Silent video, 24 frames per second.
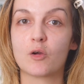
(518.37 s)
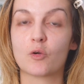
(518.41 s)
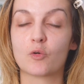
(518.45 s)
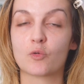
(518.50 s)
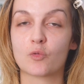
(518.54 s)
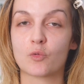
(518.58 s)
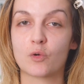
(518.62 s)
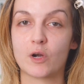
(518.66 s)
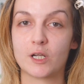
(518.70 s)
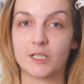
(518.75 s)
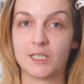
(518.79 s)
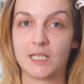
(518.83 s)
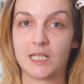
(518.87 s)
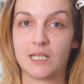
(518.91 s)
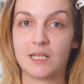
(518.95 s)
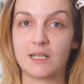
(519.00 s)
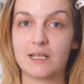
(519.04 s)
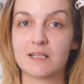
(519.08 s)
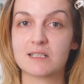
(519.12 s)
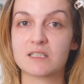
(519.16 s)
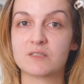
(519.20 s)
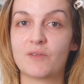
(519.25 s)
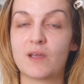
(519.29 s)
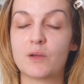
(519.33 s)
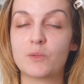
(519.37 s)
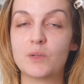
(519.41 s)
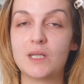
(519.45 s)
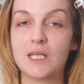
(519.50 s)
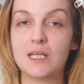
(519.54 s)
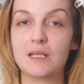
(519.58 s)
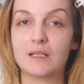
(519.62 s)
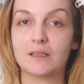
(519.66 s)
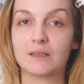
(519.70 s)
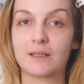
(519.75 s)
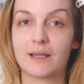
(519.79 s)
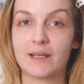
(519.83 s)
runny. It's
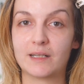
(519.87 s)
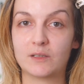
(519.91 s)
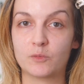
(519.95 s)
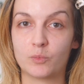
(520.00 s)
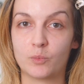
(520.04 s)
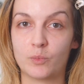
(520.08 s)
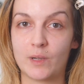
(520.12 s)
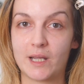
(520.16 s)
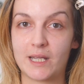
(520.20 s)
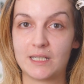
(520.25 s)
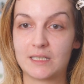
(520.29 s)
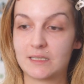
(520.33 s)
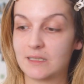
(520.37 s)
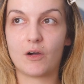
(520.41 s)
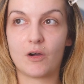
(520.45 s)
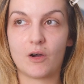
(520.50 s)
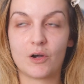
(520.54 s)
very lightweight.